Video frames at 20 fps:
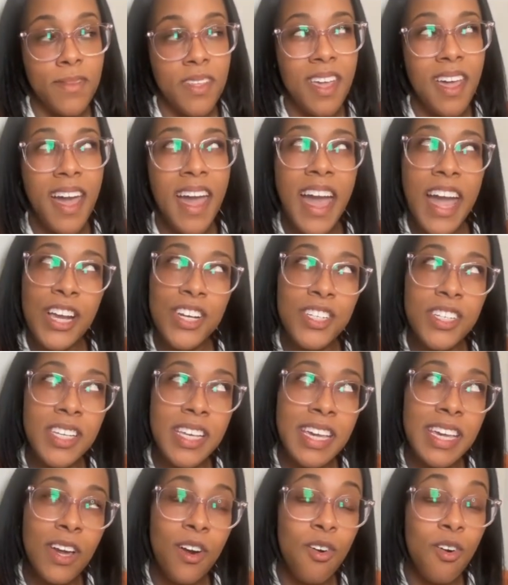
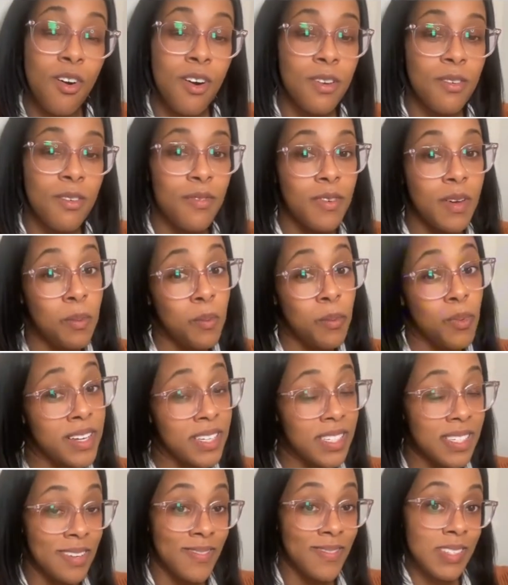Actually, on February
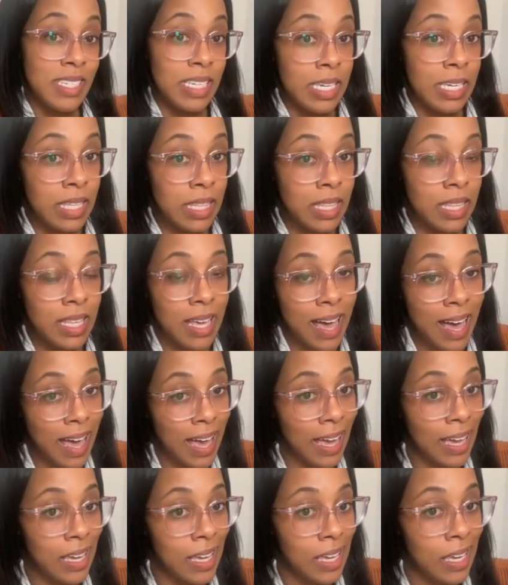17th,
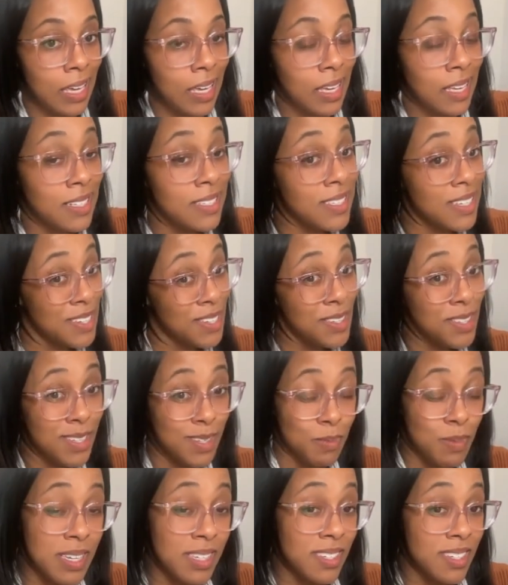I sent you this
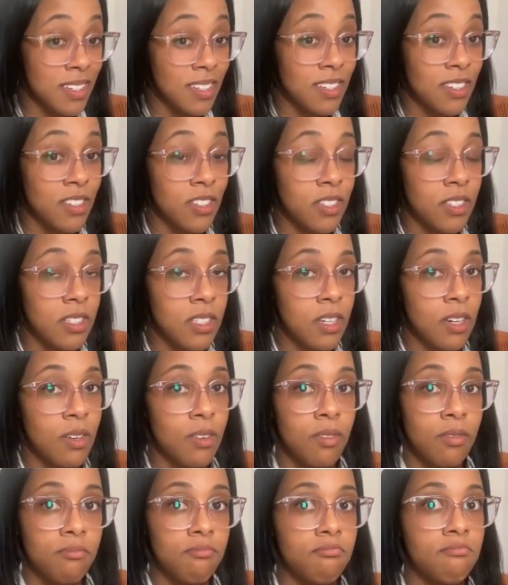message.
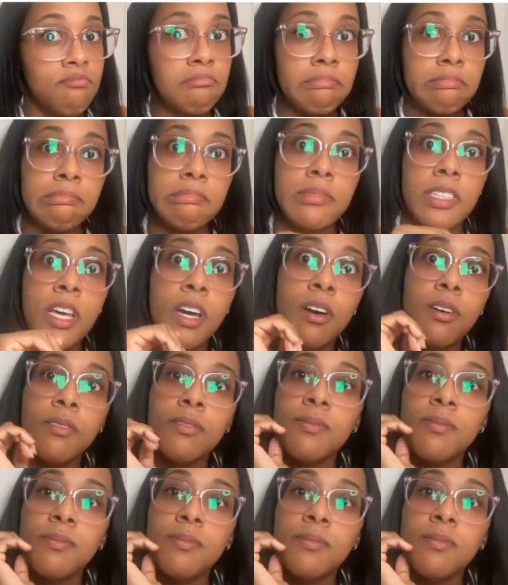So, no.